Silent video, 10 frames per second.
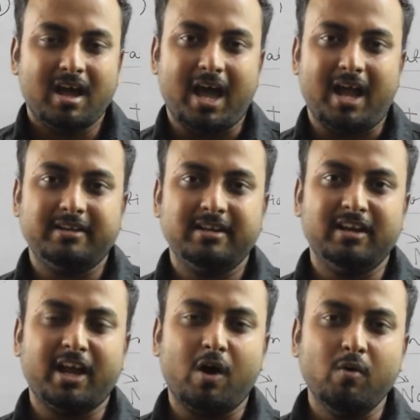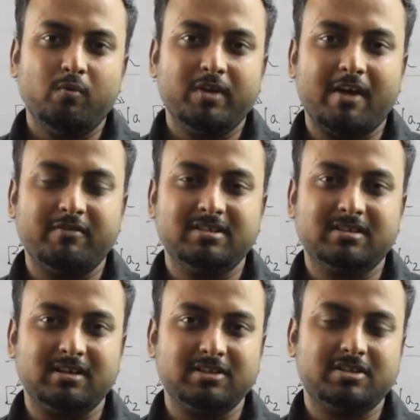And till now we have
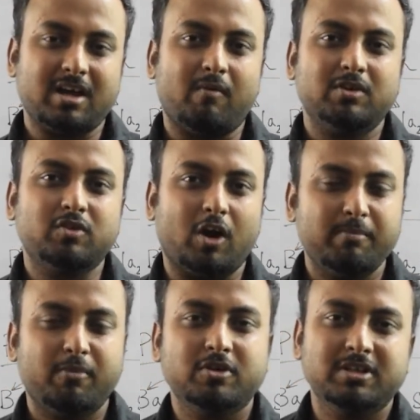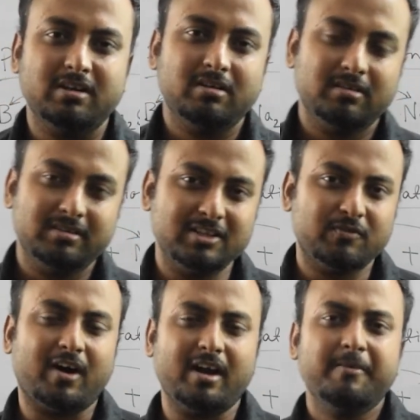discussed our salt portion this
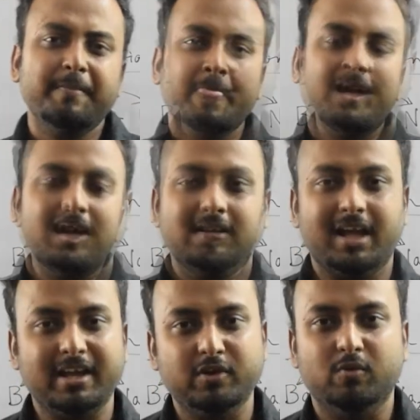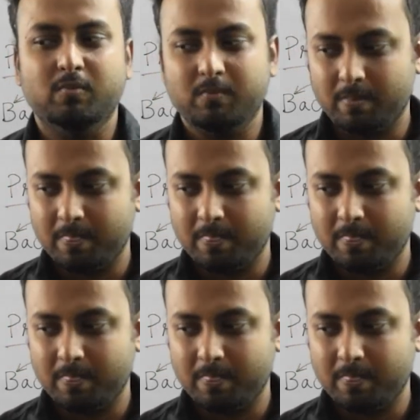far. Thank you.